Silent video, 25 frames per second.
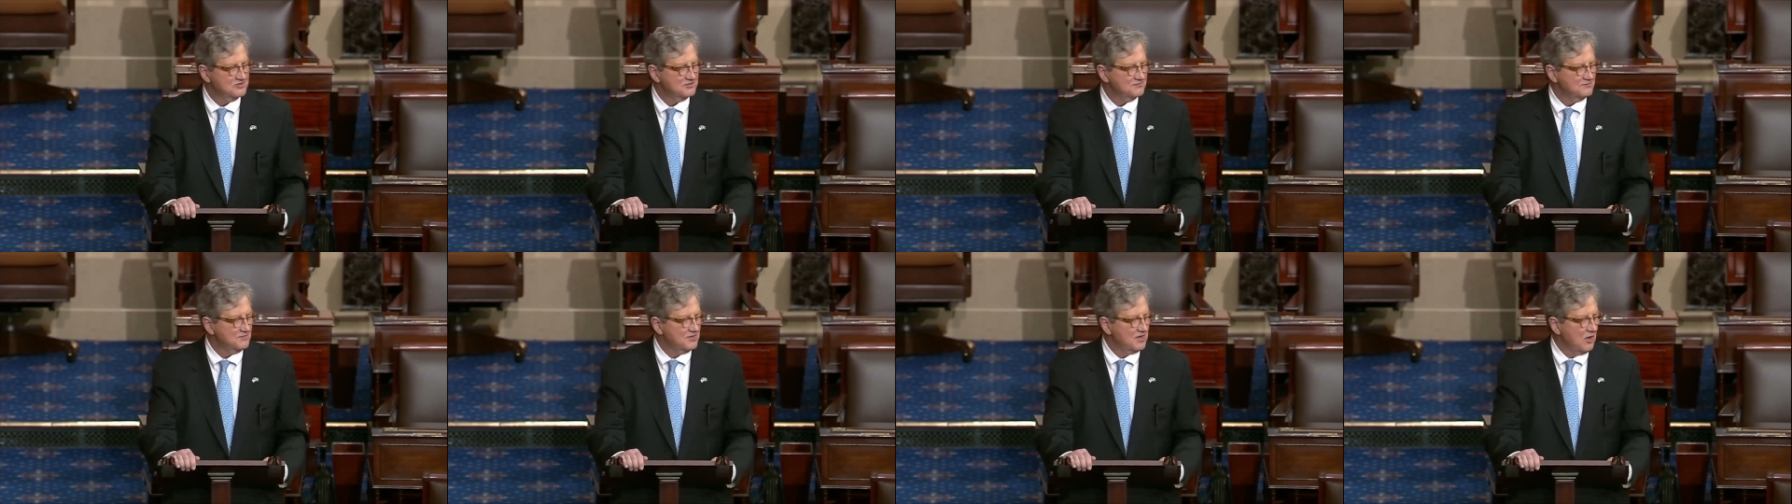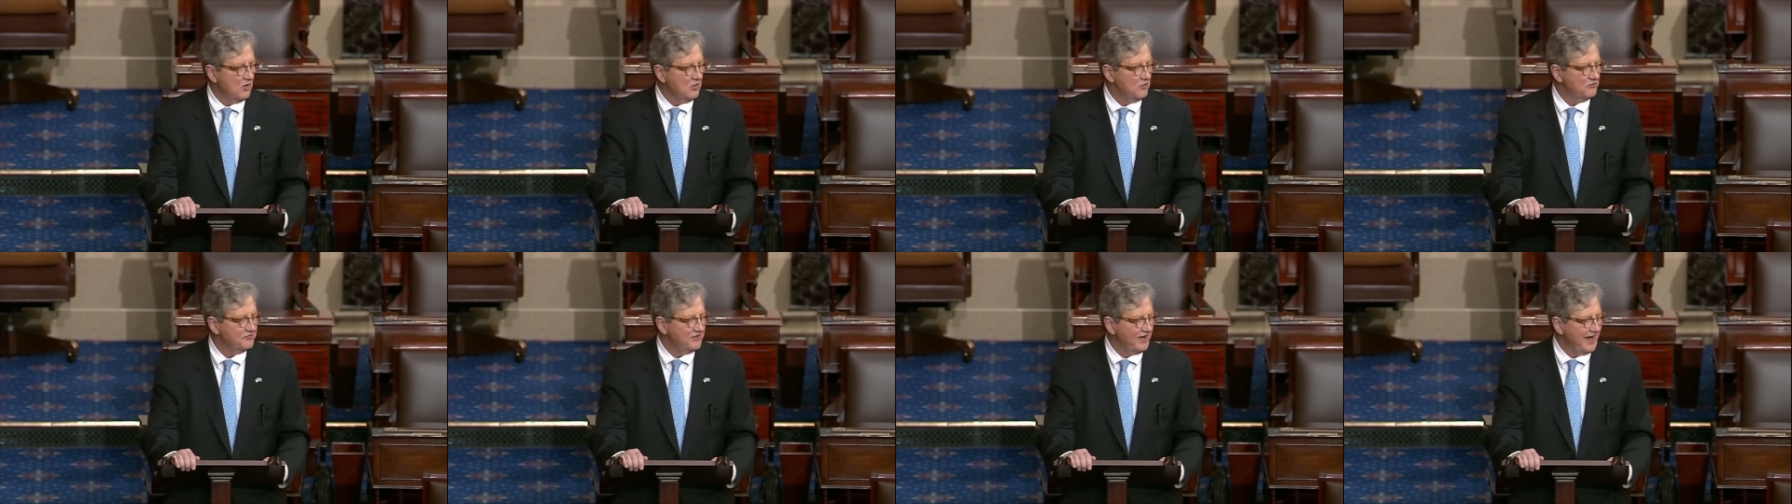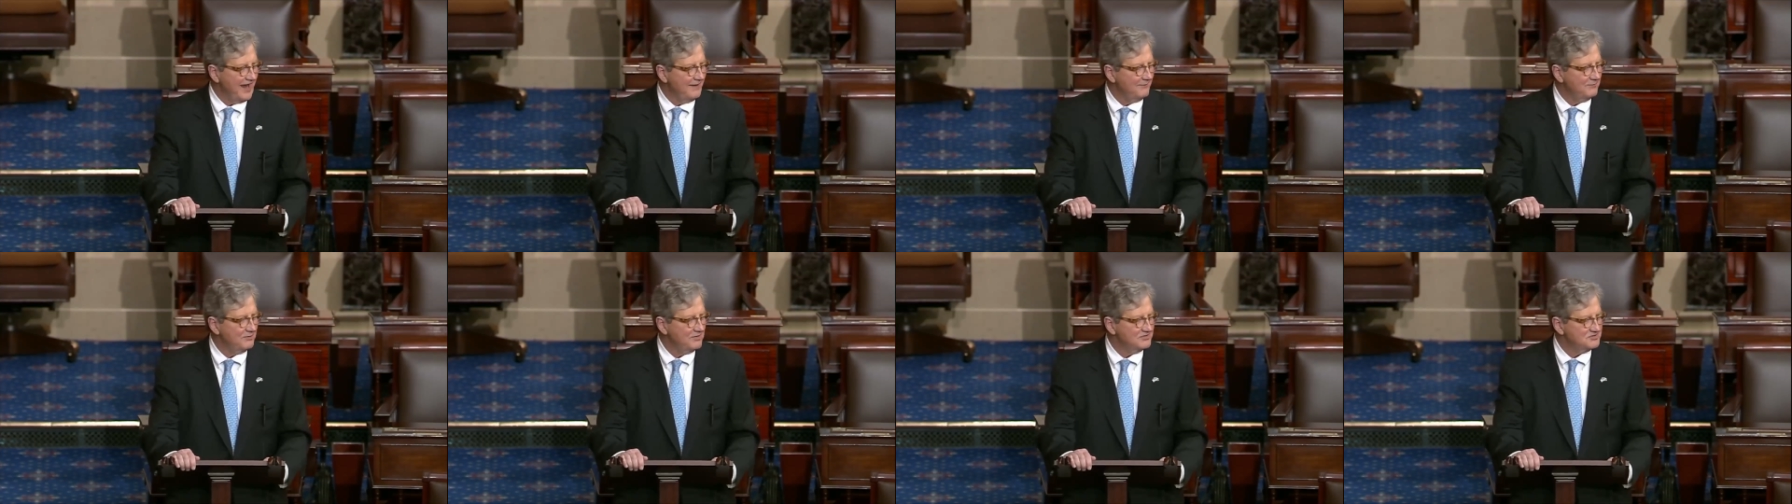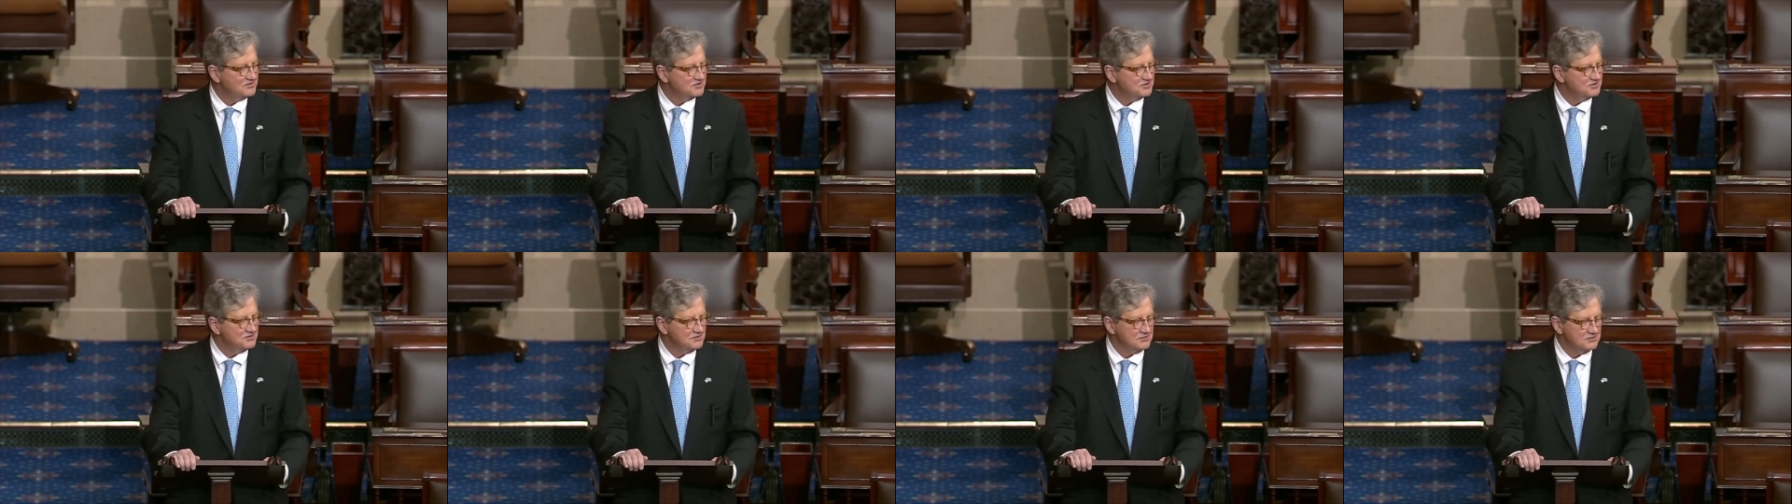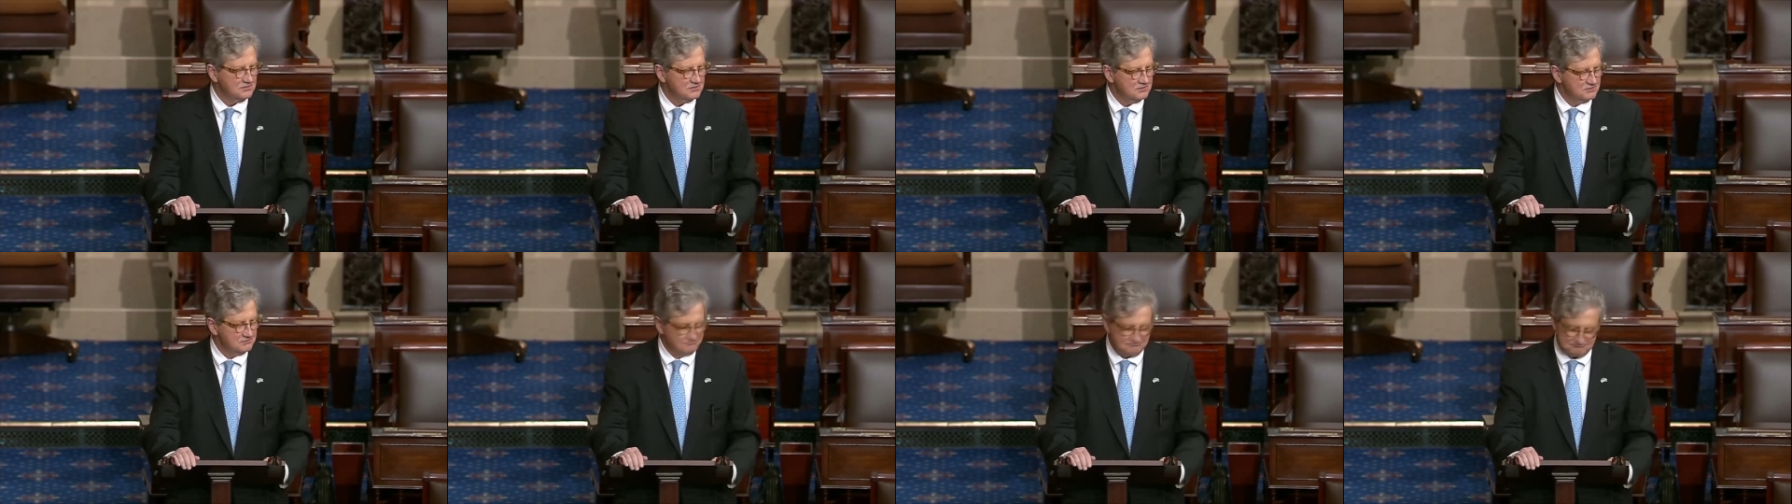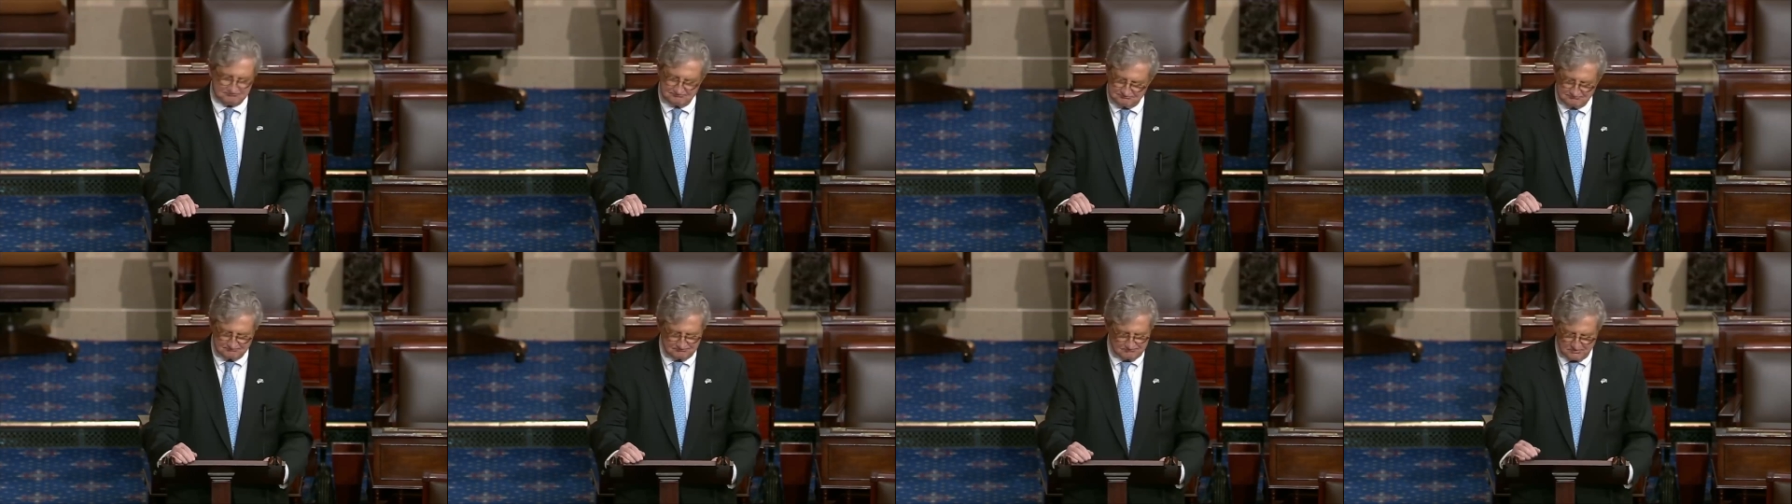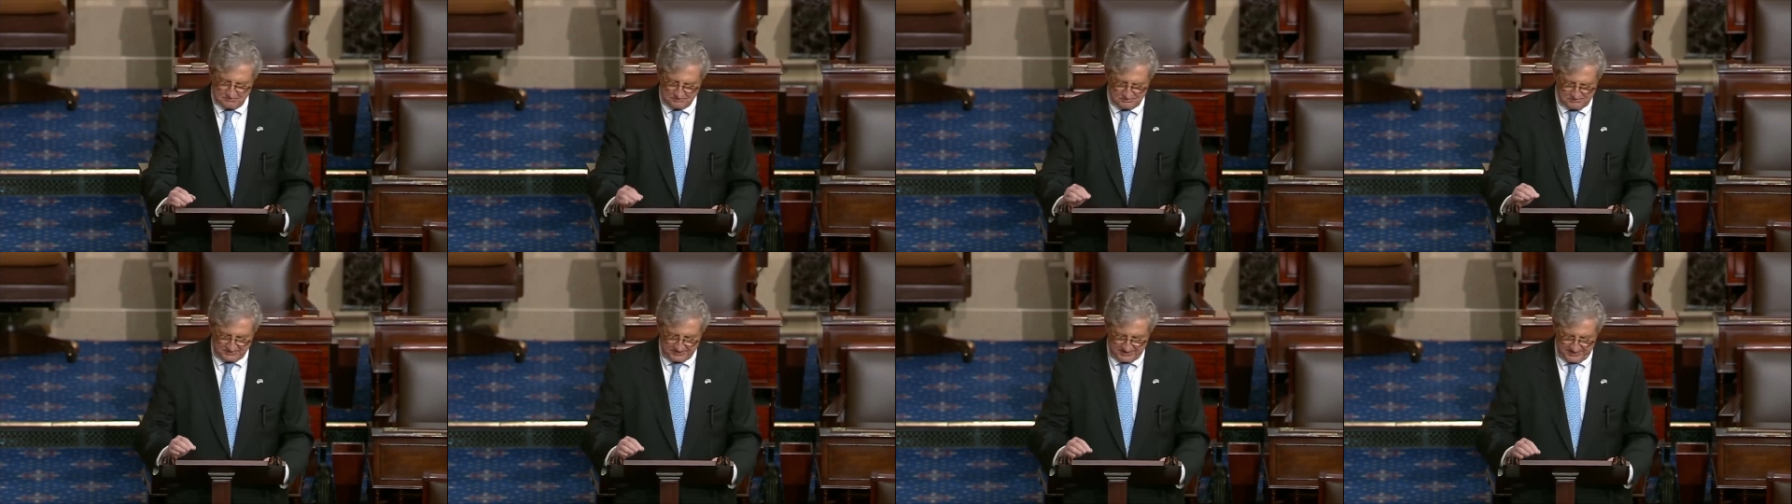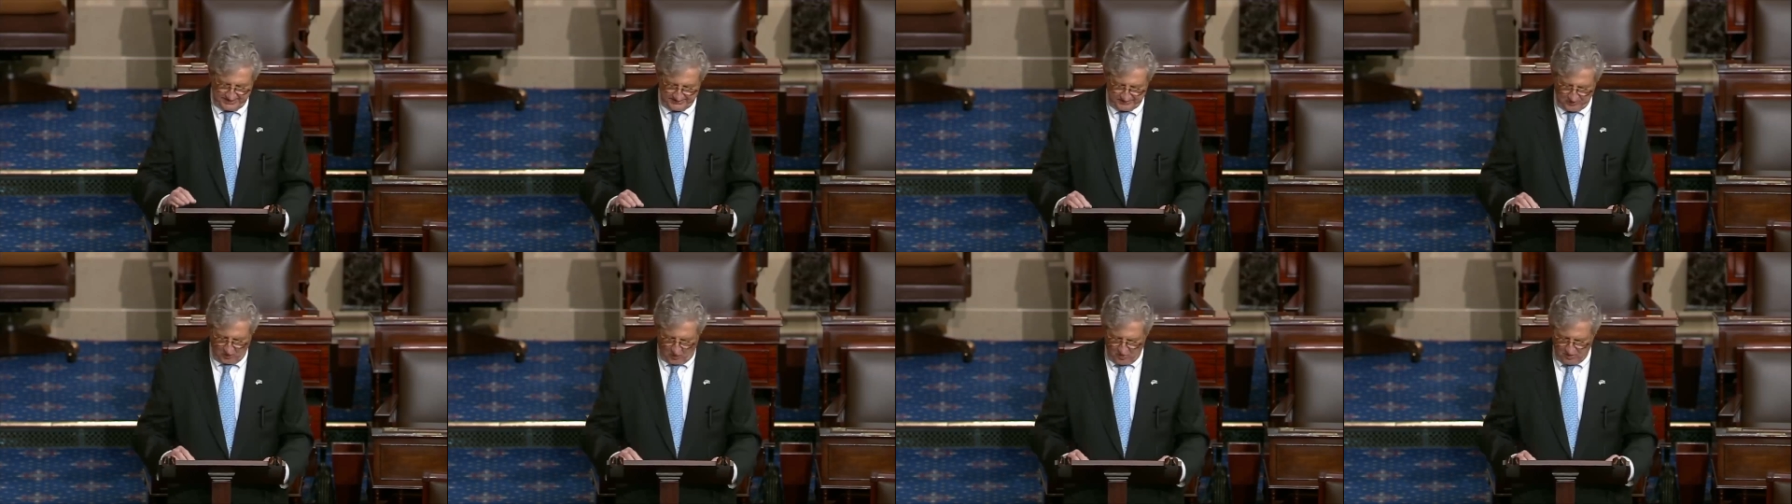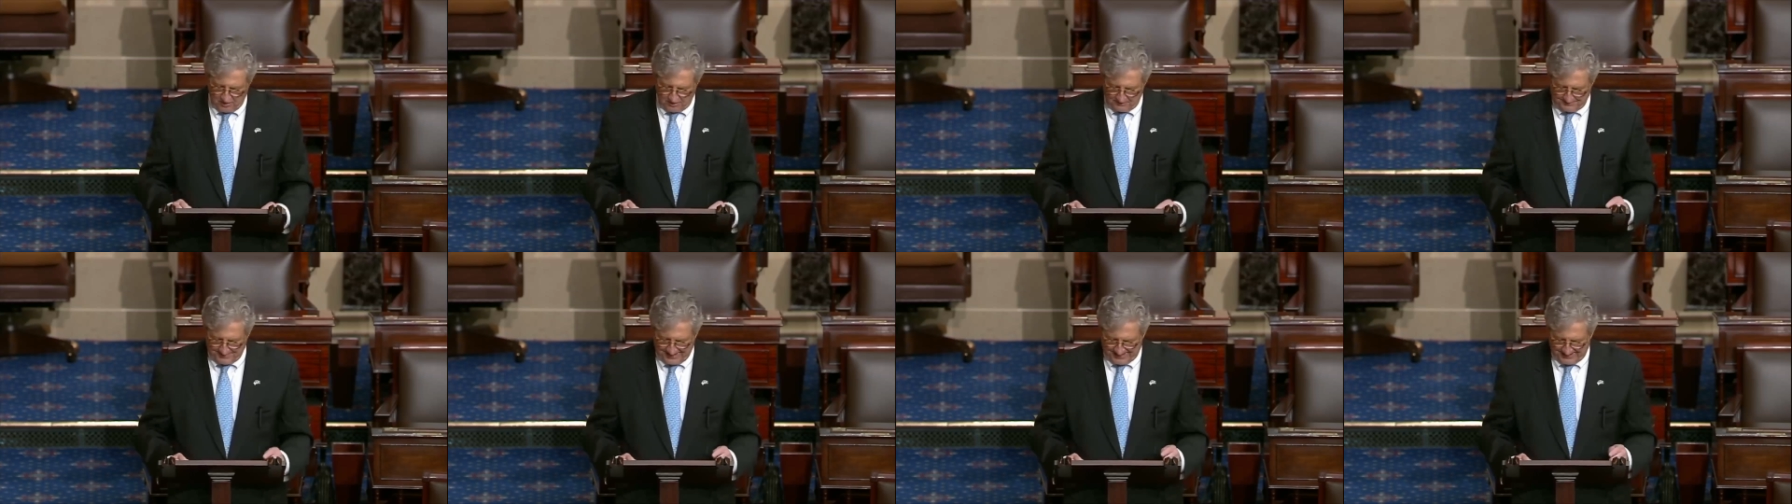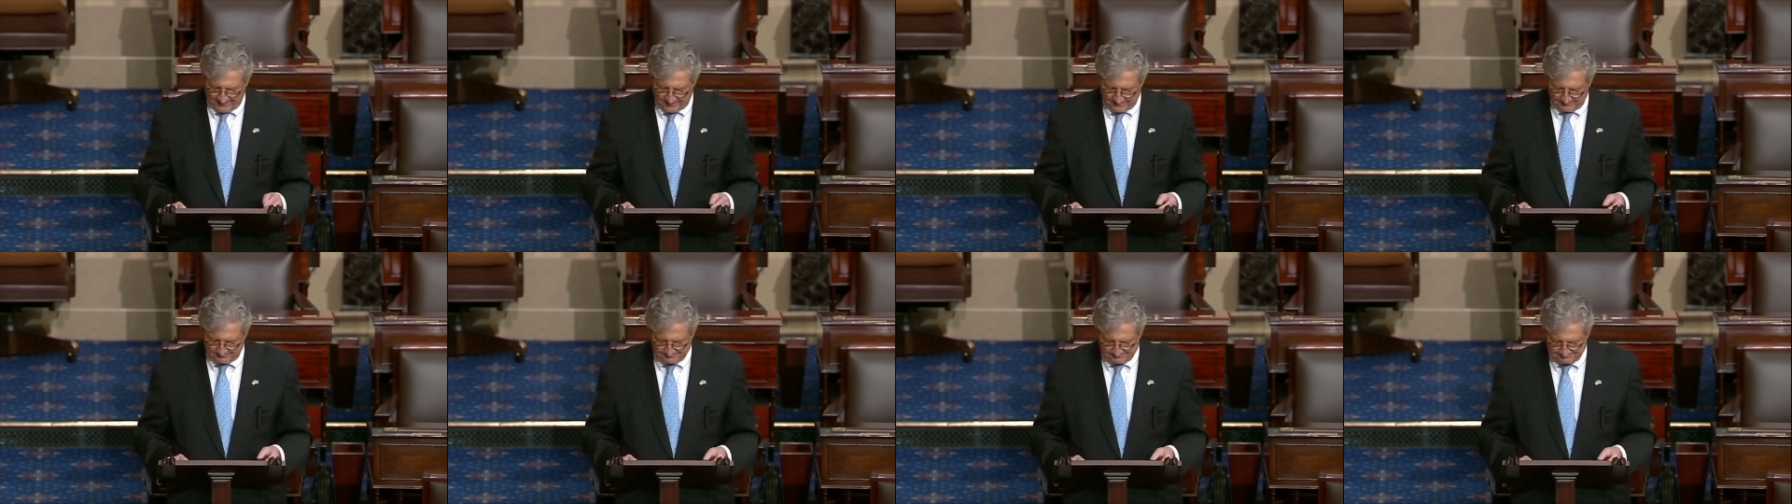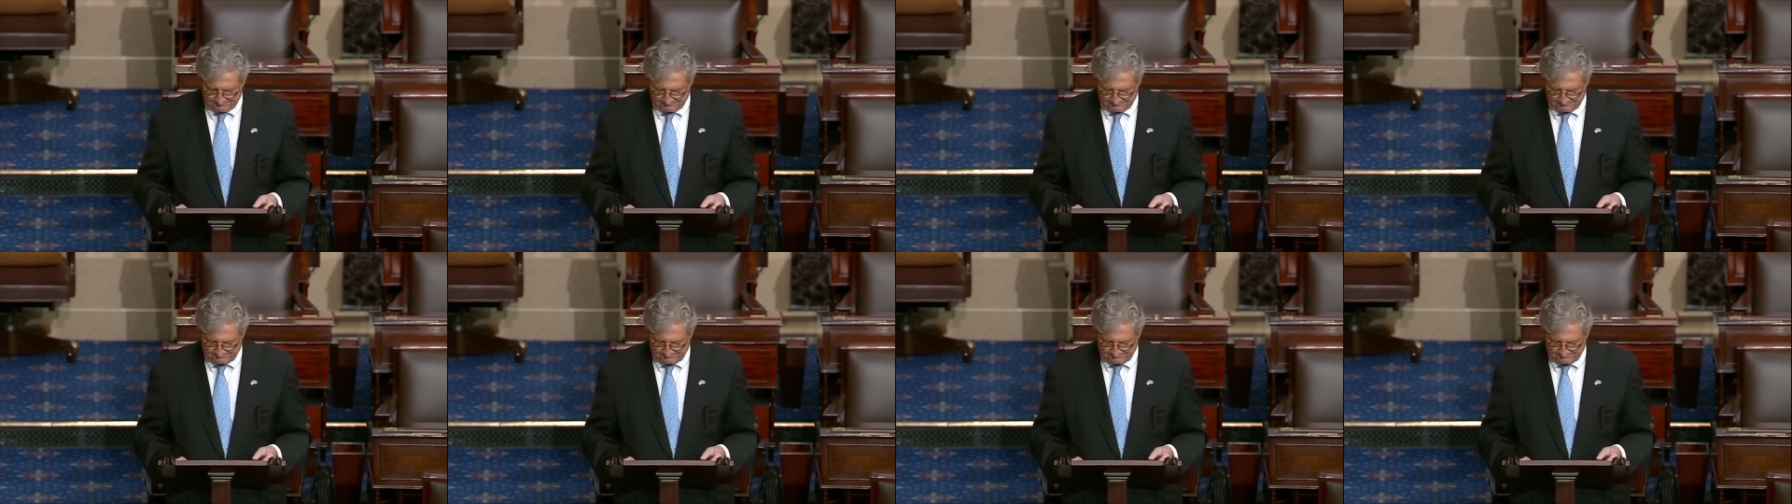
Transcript: some cold tablets, need oil to make them.